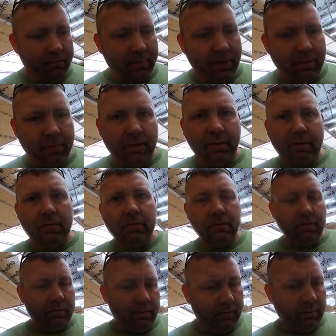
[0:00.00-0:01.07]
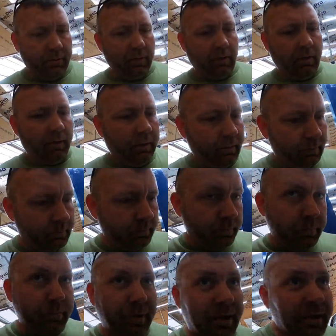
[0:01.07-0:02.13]
maybe. But
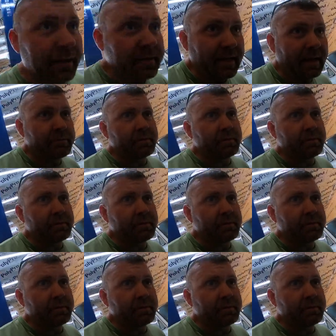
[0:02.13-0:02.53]
it's